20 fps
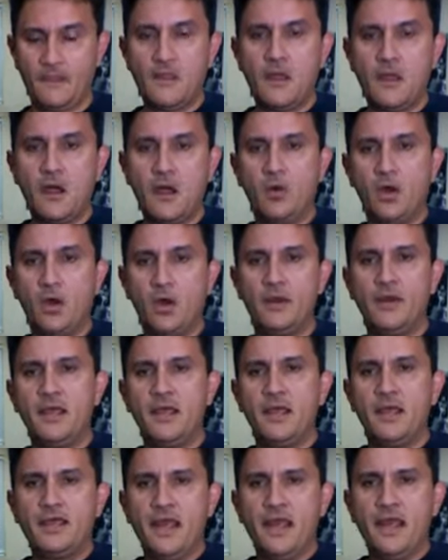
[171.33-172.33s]
Alright,
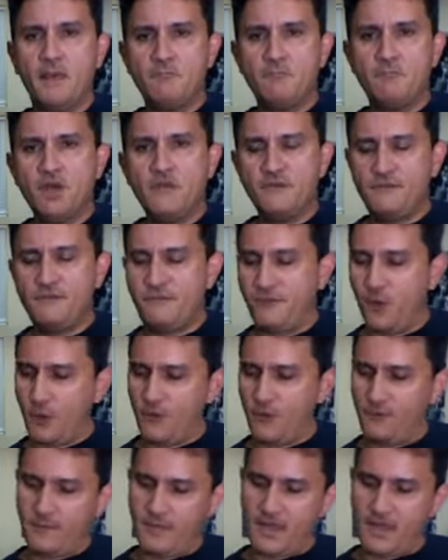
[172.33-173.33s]
now moving
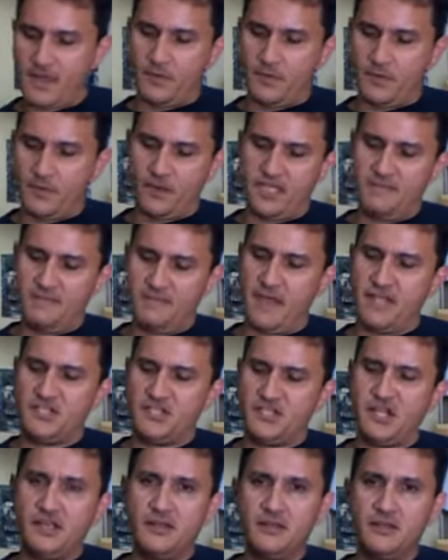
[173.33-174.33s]
forward from there, we got E
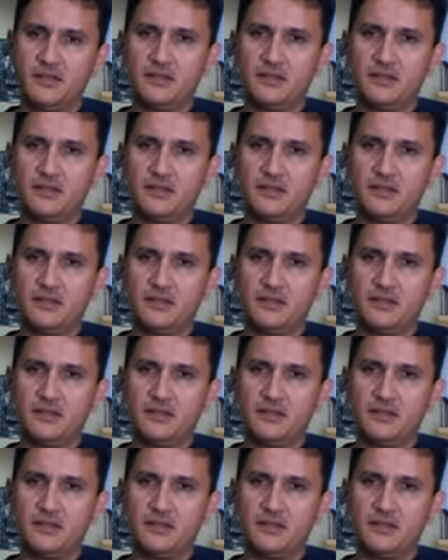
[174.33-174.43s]
major,